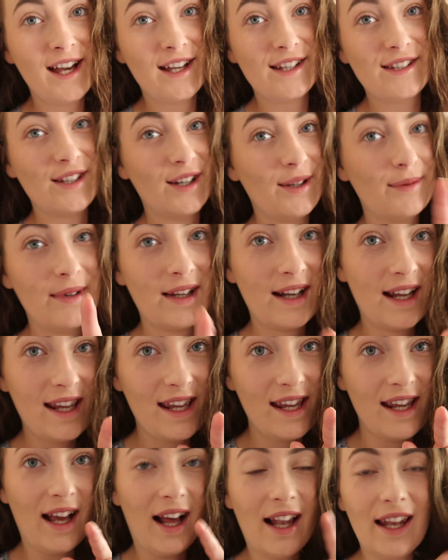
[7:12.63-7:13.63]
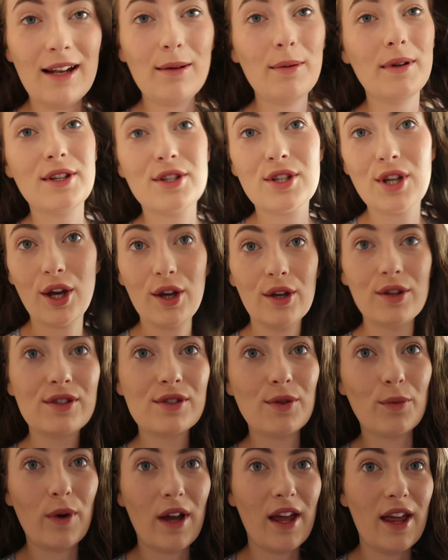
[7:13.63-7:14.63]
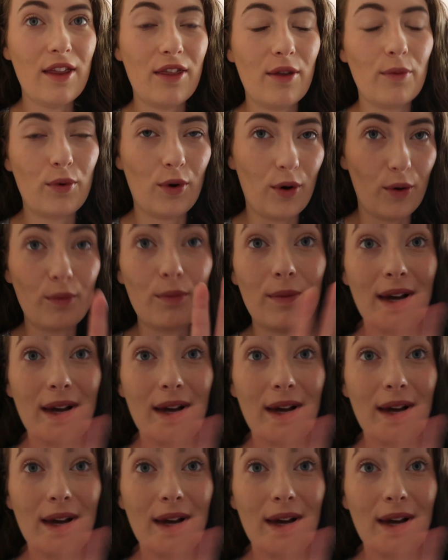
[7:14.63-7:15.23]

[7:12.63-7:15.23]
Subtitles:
So I'm going to eat a little bit of toast with, well,